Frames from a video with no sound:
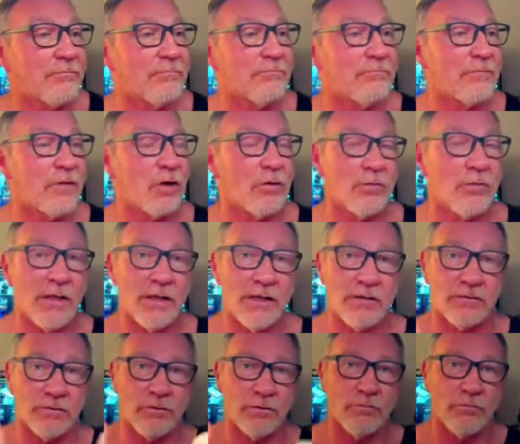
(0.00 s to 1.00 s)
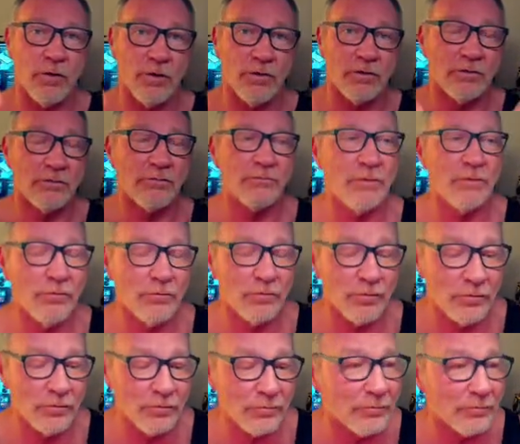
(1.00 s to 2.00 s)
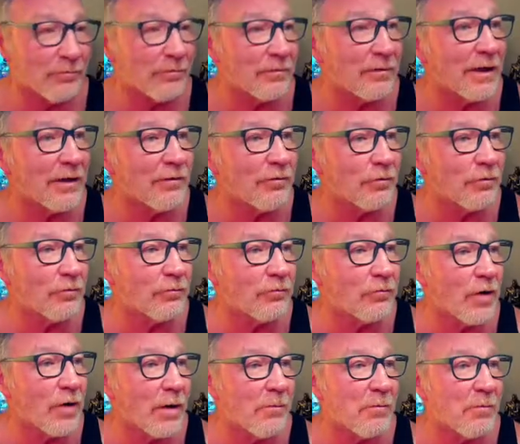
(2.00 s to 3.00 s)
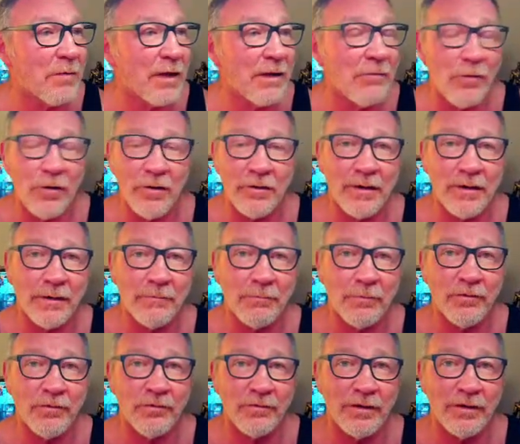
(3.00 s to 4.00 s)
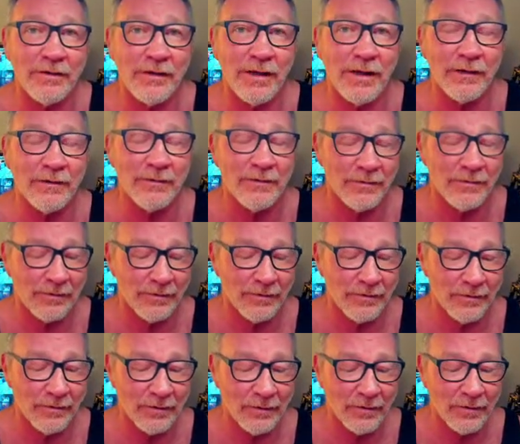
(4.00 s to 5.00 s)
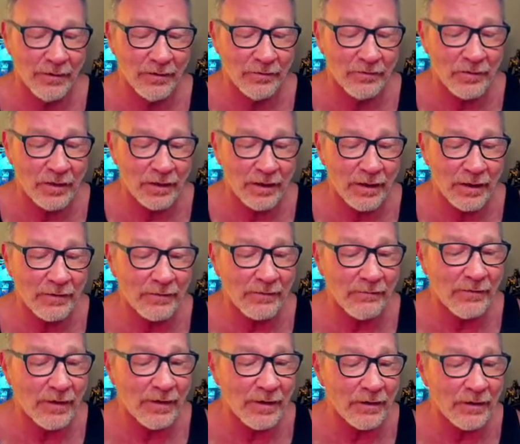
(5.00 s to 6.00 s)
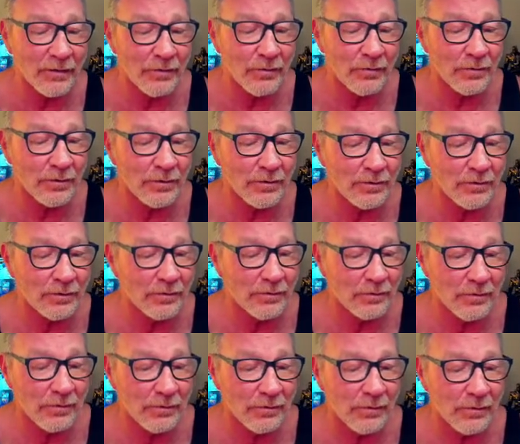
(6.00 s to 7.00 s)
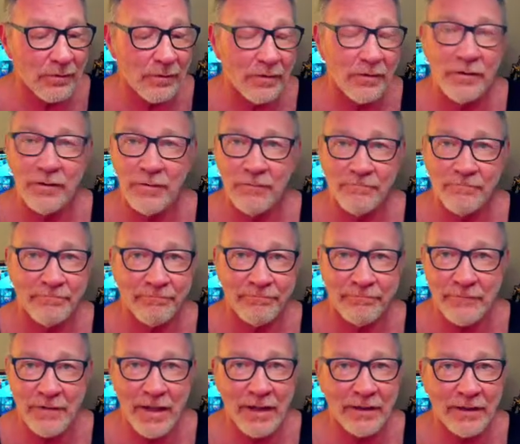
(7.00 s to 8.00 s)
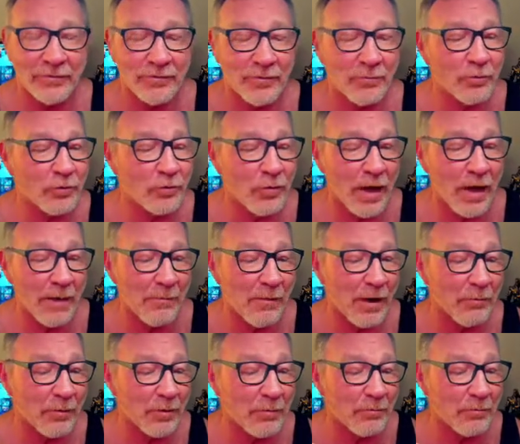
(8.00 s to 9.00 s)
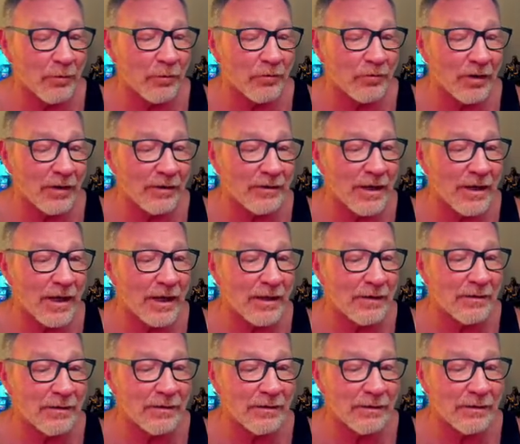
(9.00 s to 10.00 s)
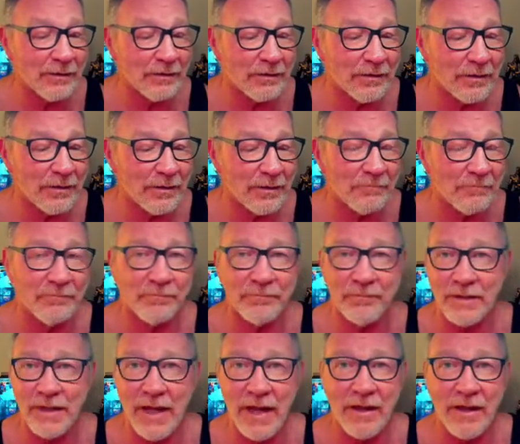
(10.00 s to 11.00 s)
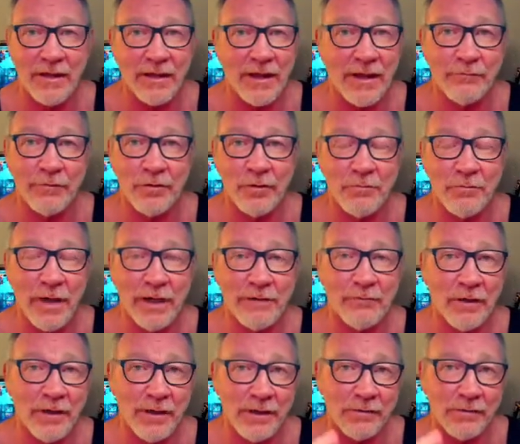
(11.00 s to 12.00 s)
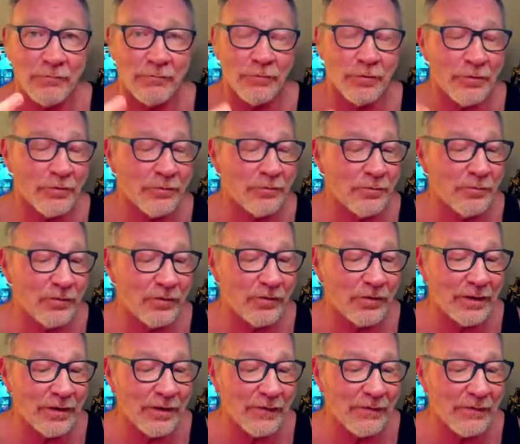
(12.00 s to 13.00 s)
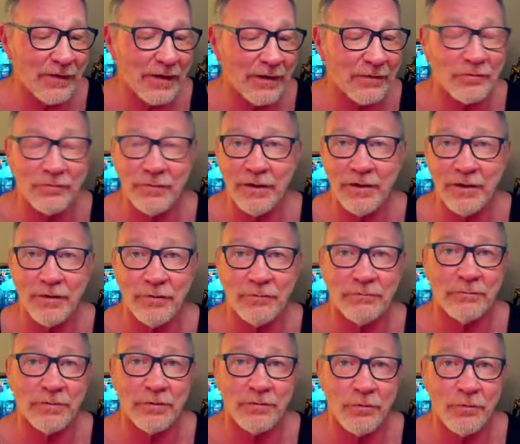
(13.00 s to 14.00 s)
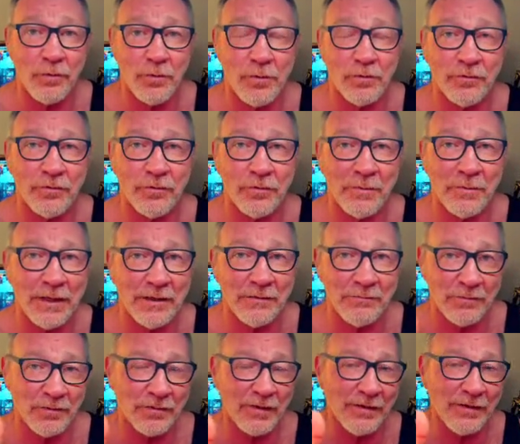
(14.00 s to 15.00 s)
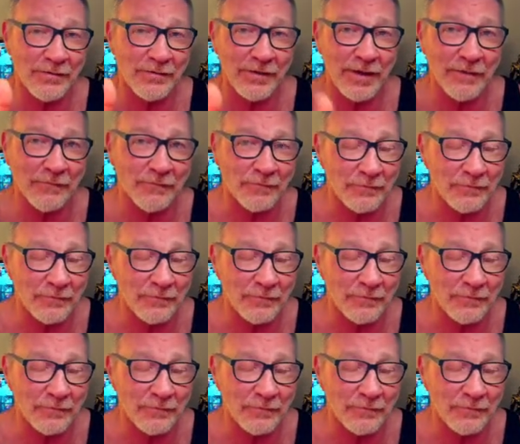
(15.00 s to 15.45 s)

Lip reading: All right, good work. You too. Thanks for dropping by, Walt. I appreciate that. Checking out the video and like, subscribe. I would appreciate that. And yeah, have a good bike ride, and we'll see you on the next video. Look forward to it, man. Stay safe.